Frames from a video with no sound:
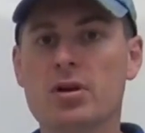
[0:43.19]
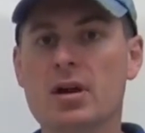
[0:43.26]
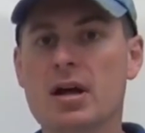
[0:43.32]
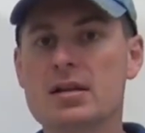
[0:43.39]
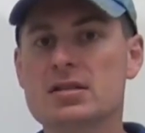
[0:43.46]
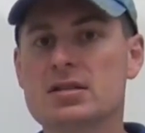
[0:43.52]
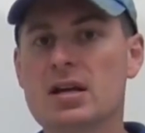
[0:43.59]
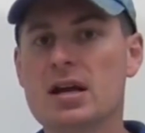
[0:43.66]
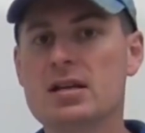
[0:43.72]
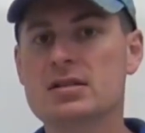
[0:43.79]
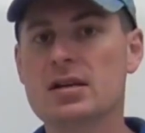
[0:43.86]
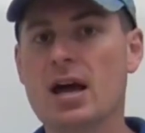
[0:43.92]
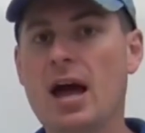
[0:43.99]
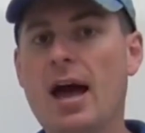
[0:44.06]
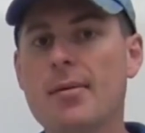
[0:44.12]
the United
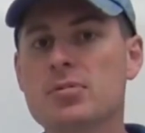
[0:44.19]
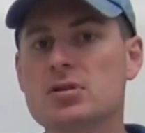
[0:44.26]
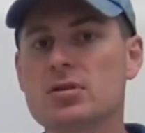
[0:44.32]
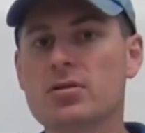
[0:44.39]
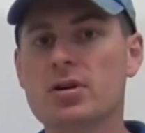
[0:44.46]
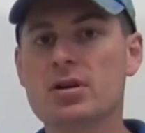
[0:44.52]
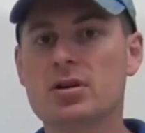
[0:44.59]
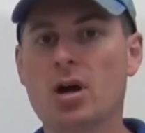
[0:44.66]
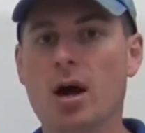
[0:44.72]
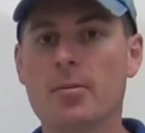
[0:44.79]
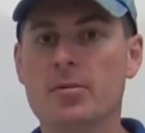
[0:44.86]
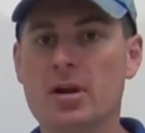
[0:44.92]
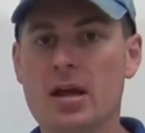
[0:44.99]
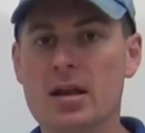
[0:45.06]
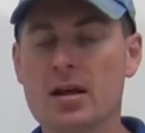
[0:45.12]
States absolutely
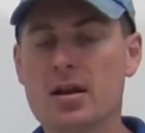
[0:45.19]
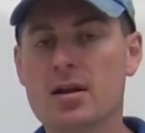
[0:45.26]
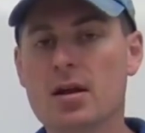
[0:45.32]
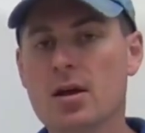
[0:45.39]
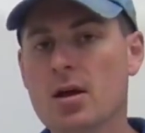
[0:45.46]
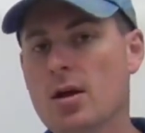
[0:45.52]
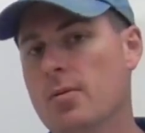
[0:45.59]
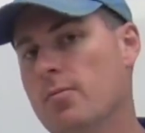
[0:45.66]
dominated